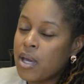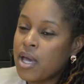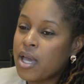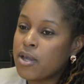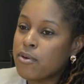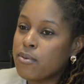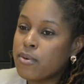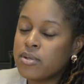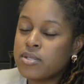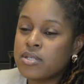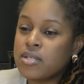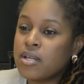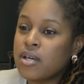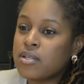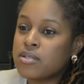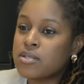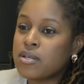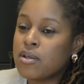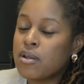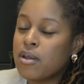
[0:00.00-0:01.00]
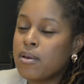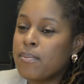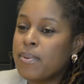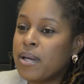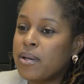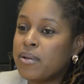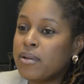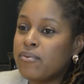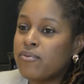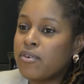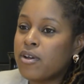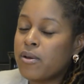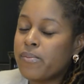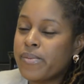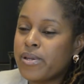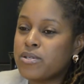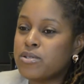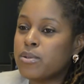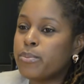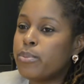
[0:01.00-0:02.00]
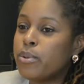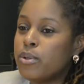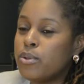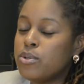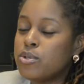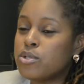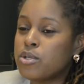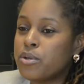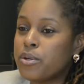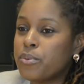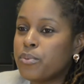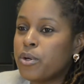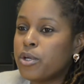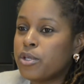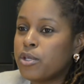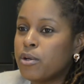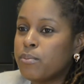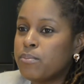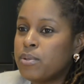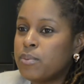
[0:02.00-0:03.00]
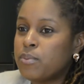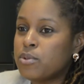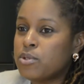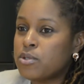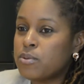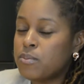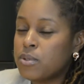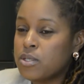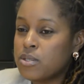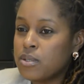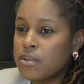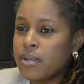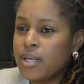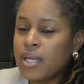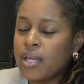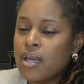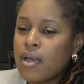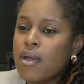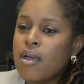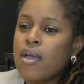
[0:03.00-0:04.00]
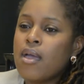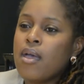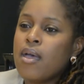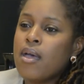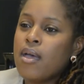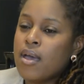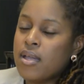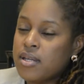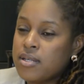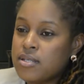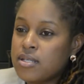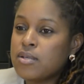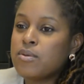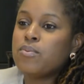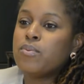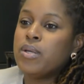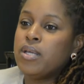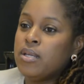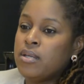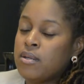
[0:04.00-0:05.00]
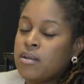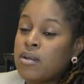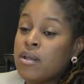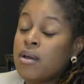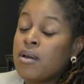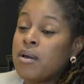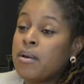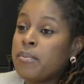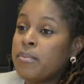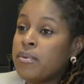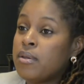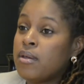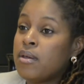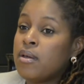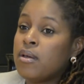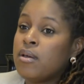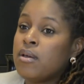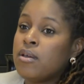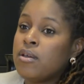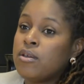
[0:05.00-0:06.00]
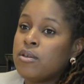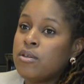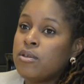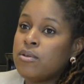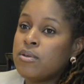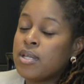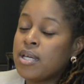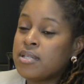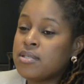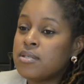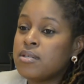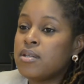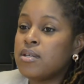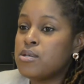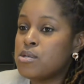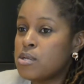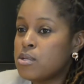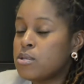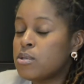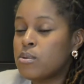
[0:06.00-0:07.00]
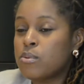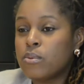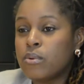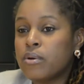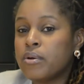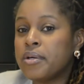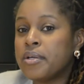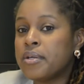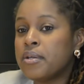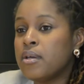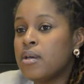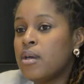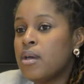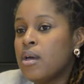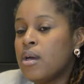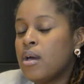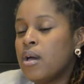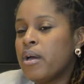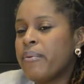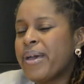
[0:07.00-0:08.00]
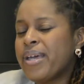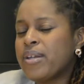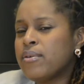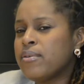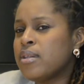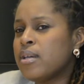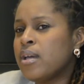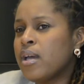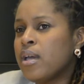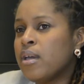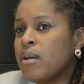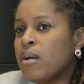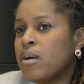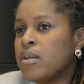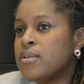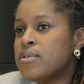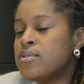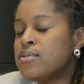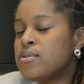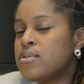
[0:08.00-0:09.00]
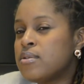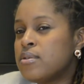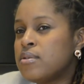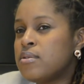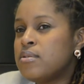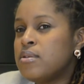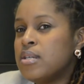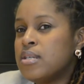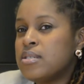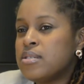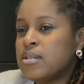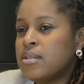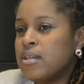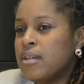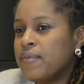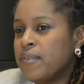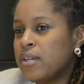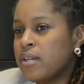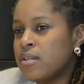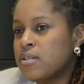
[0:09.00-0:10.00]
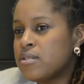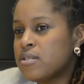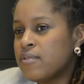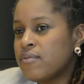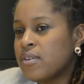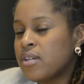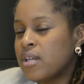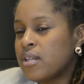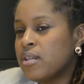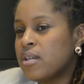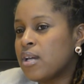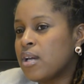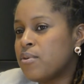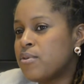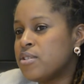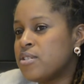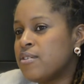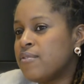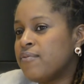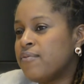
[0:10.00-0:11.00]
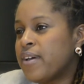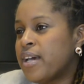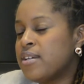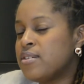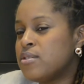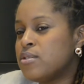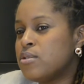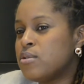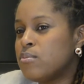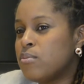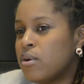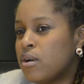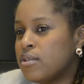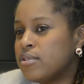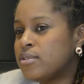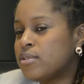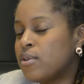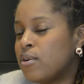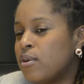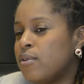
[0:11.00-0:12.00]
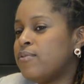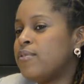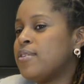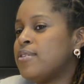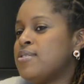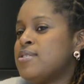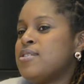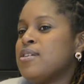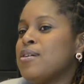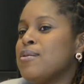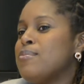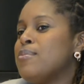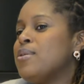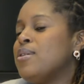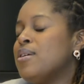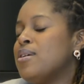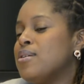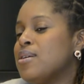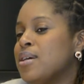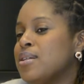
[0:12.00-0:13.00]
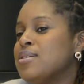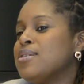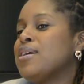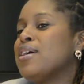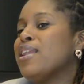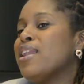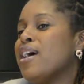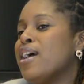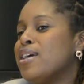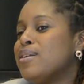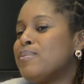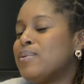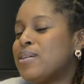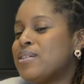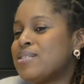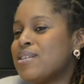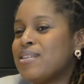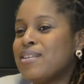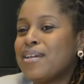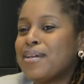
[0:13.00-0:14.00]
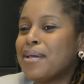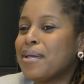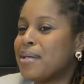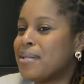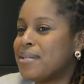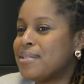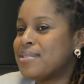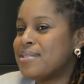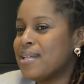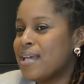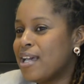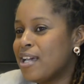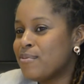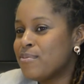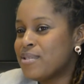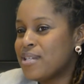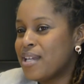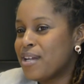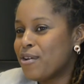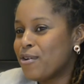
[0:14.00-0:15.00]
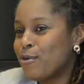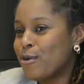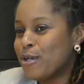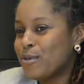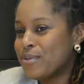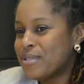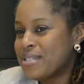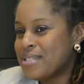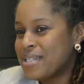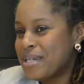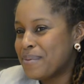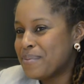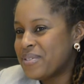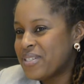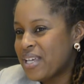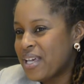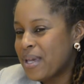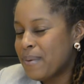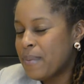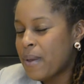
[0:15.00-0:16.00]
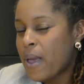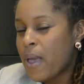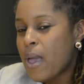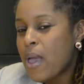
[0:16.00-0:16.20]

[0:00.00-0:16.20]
I wrote an article about environmental pollution and what young people should be doing, and it did win the United Nations award. I don't think I understood the significance of it. I think I was invited to Moscow for the ceremony, and I declined because I think I had exams at around the same time.